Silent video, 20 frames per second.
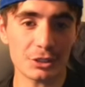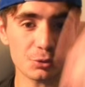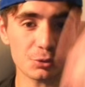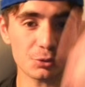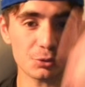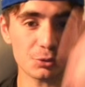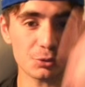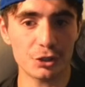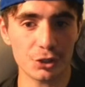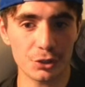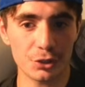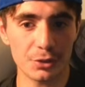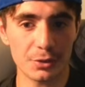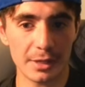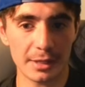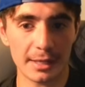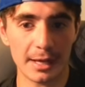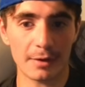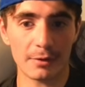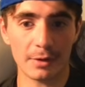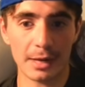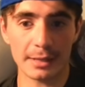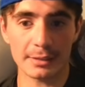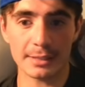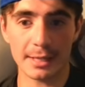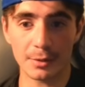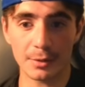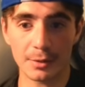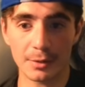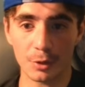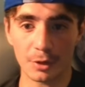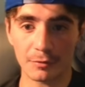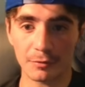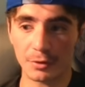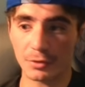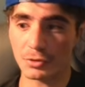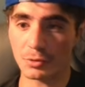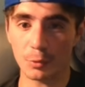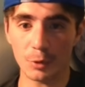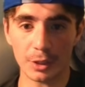I just wanted to show you that end-to-end
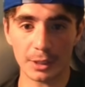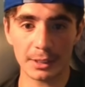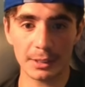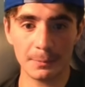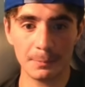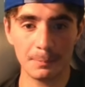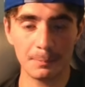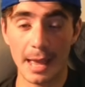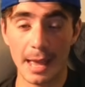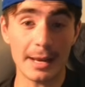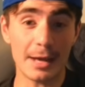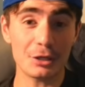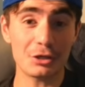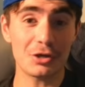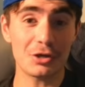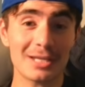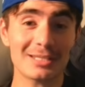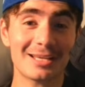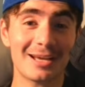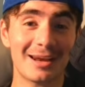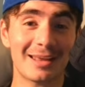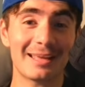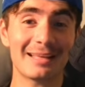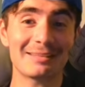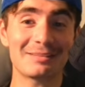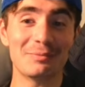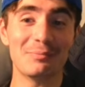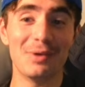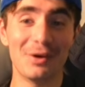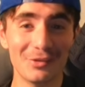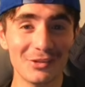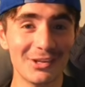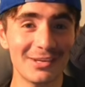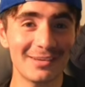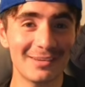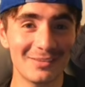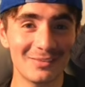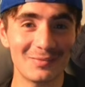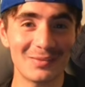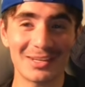workflow is working. And now you got to get to
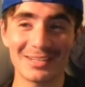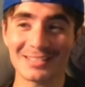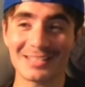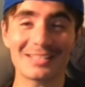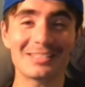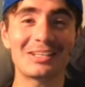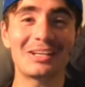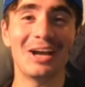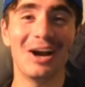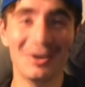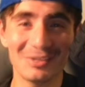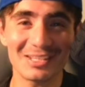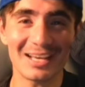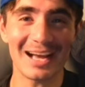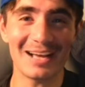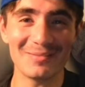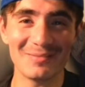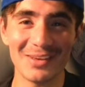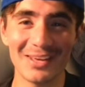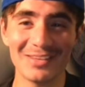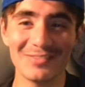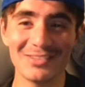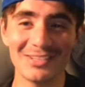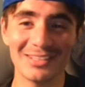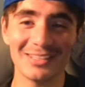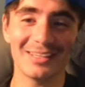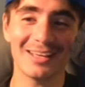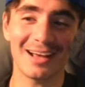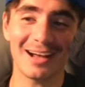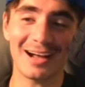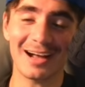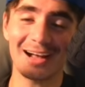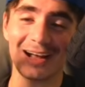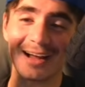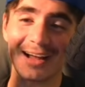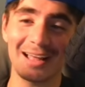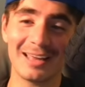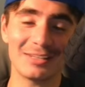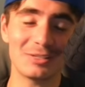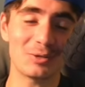building, because it's go time, baby.
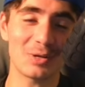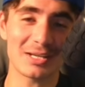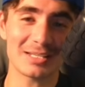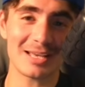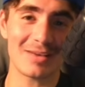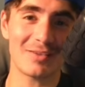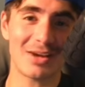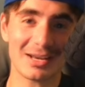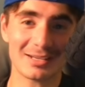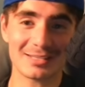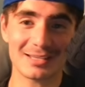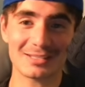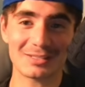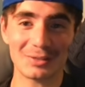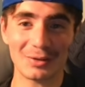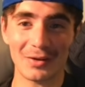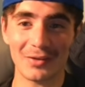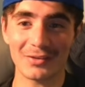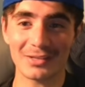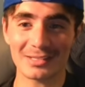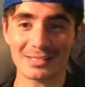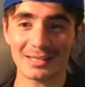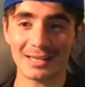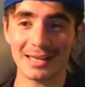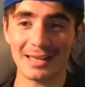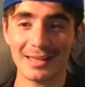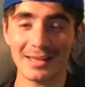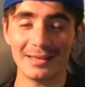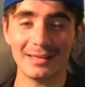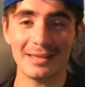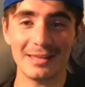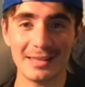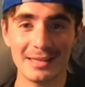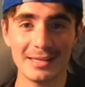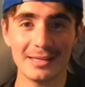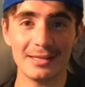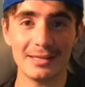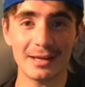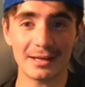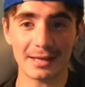And you guys have access to all this in
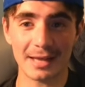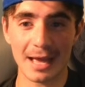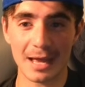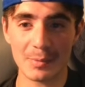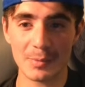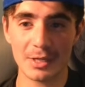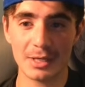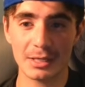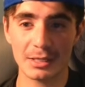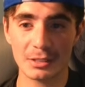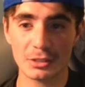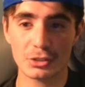the academy.